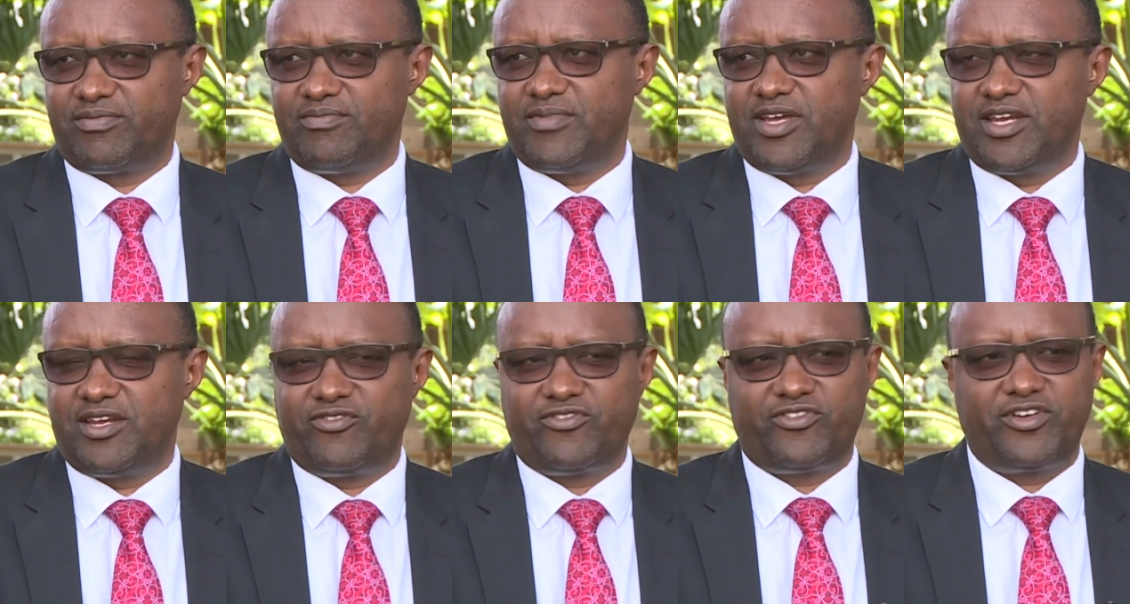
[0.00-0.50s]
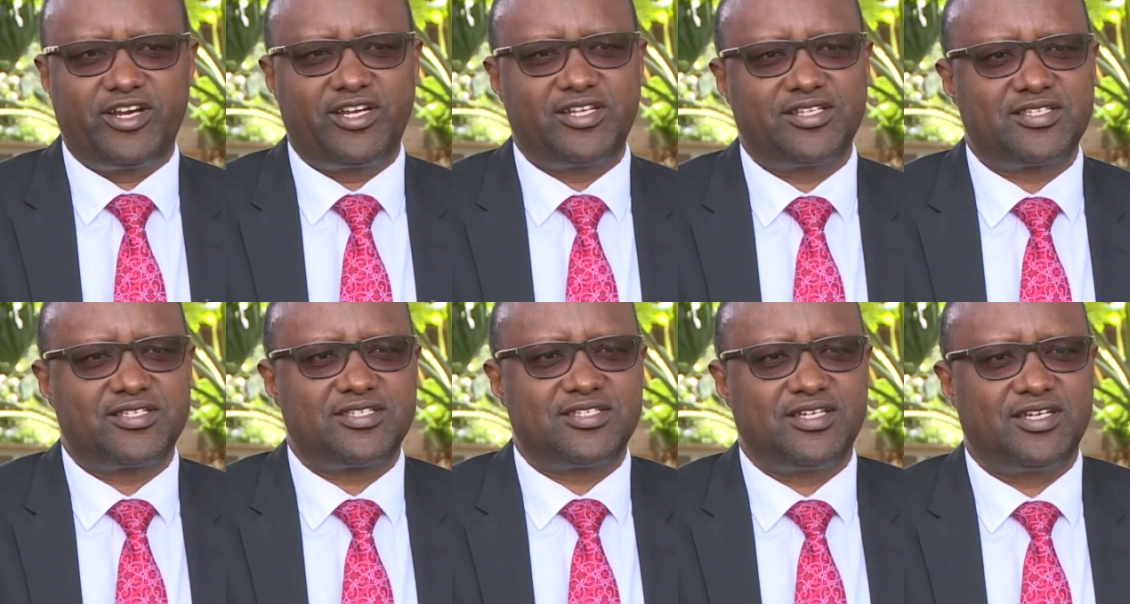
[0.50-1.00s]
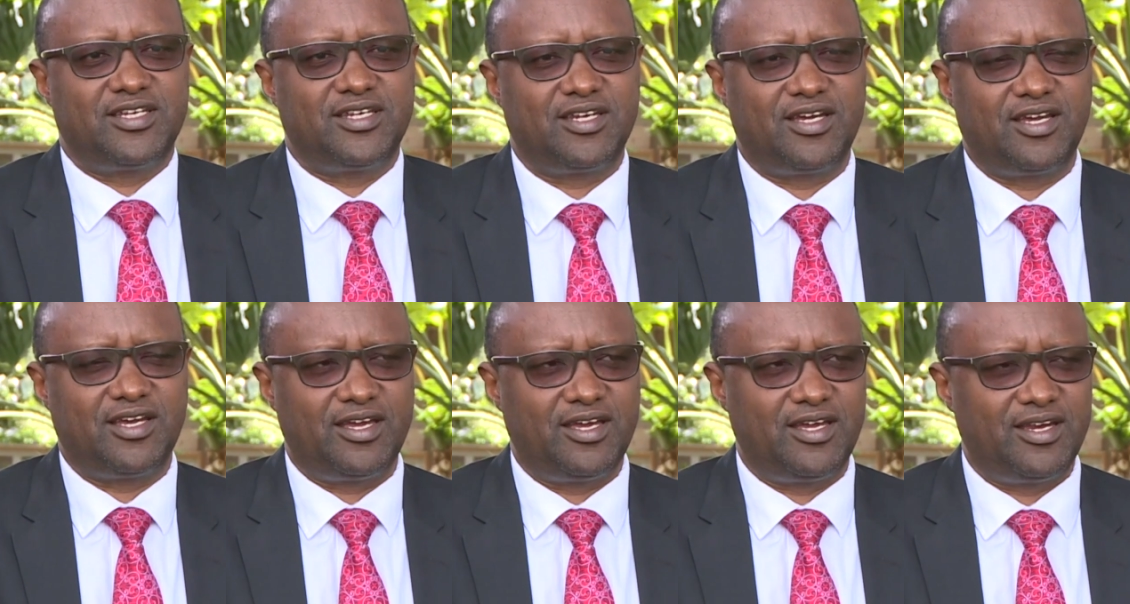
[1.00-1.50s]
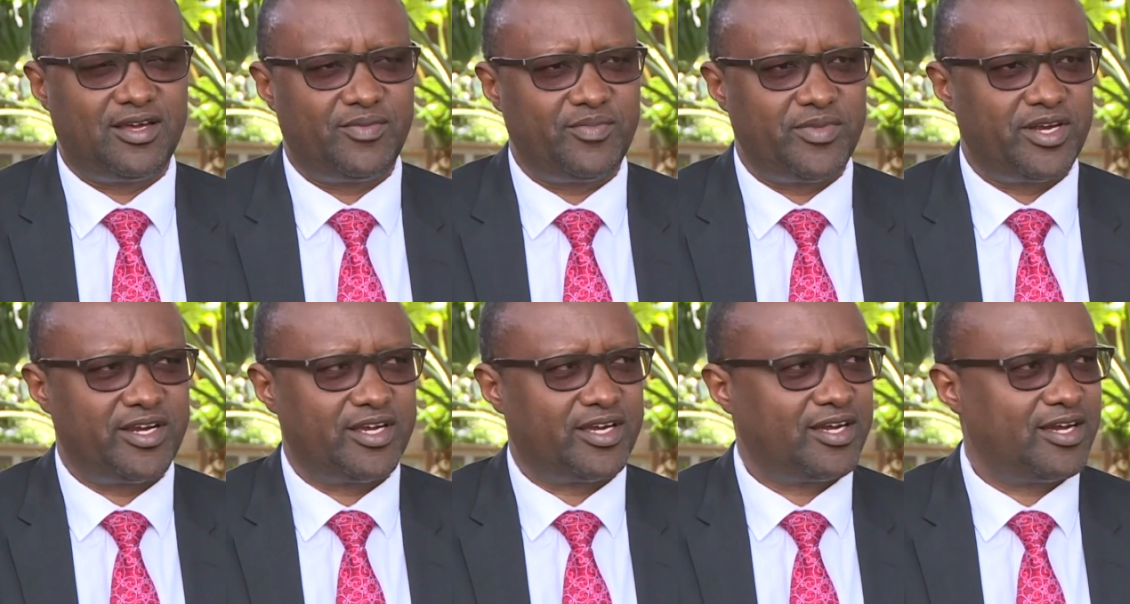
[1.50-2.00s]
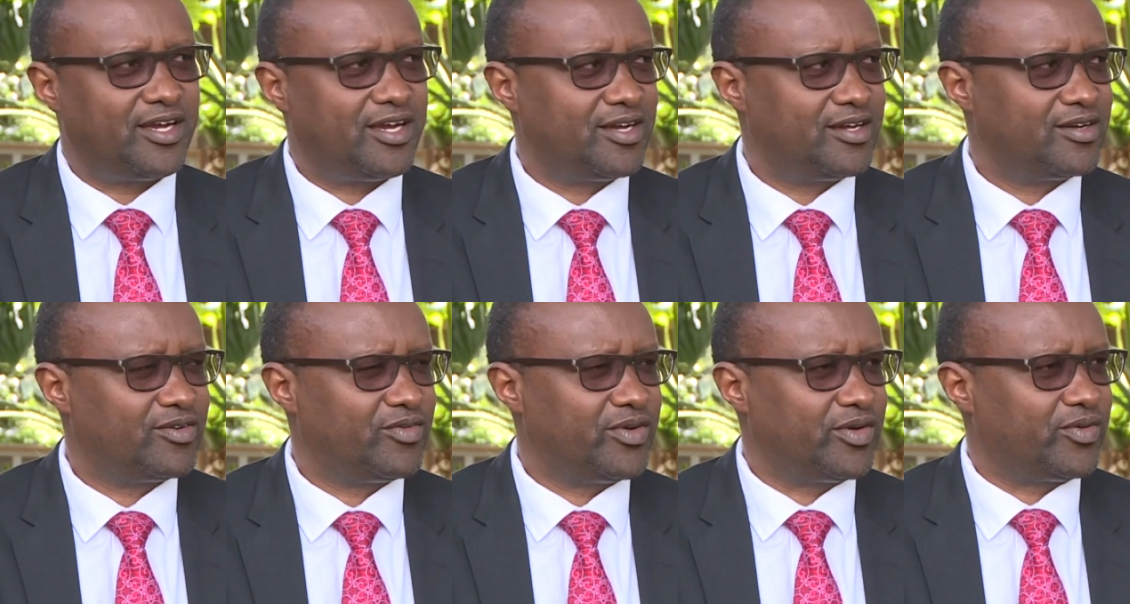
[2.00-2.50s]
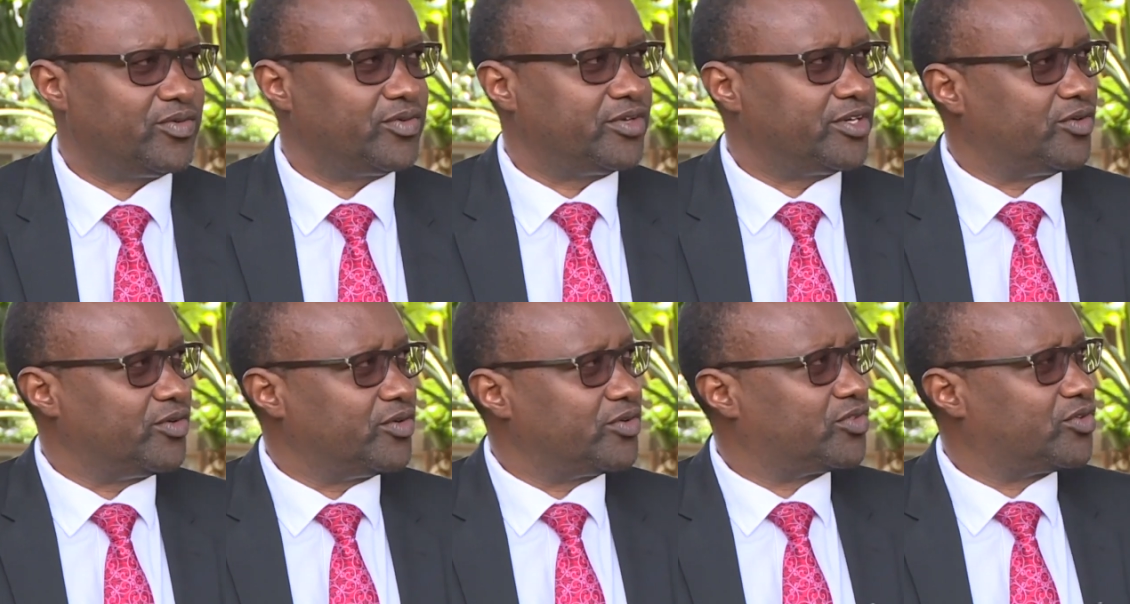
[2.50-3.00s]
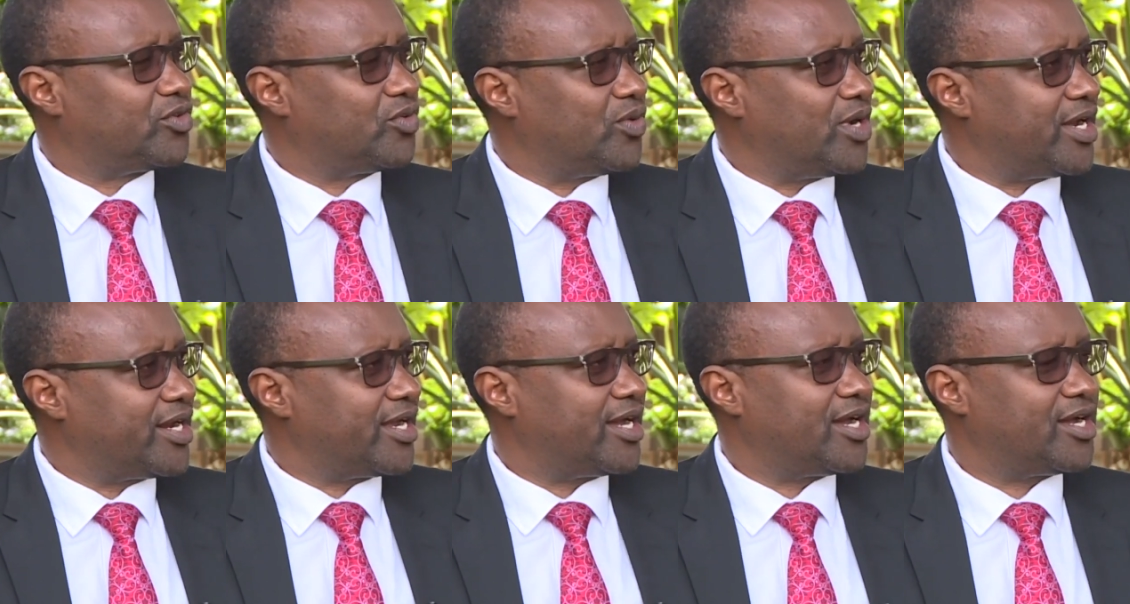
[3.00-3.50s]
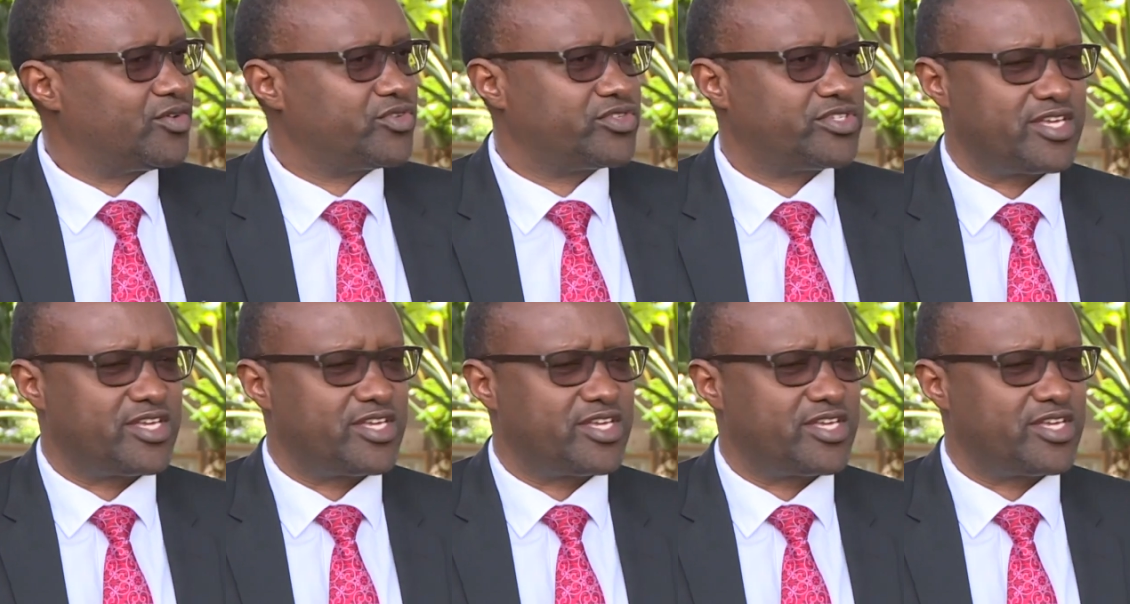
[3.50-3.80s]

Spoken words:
many friends in America. We could go to one house